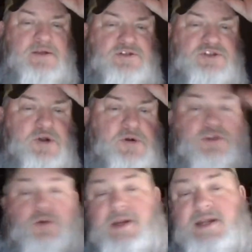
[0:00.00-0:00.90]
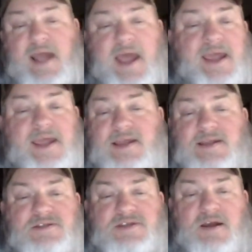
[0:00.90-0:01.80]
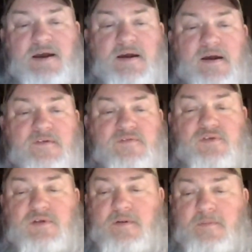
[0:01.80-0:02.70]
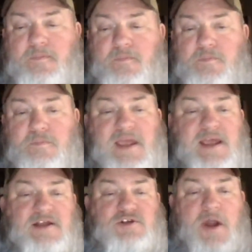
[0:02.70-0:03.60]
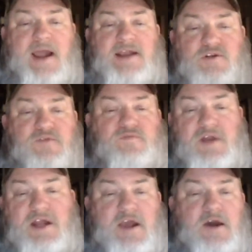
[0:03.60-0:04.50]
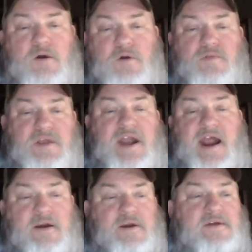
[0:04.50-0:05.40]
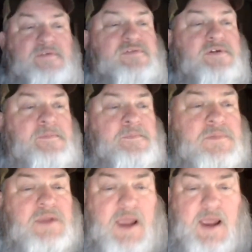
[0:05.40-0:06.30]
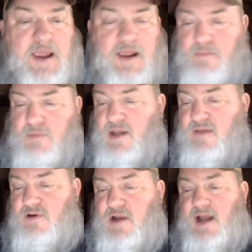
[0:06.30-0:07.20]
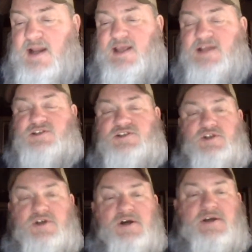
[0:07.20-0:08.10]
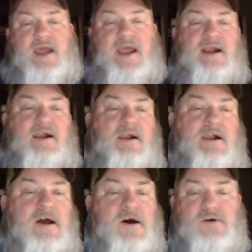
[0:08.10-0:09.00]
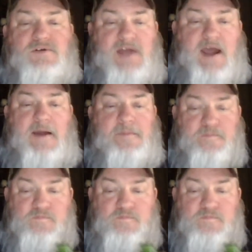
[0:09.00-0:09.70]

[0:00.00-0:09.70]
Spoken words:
two or three days of me trying to video the narrative. And believe it or not, it took a long time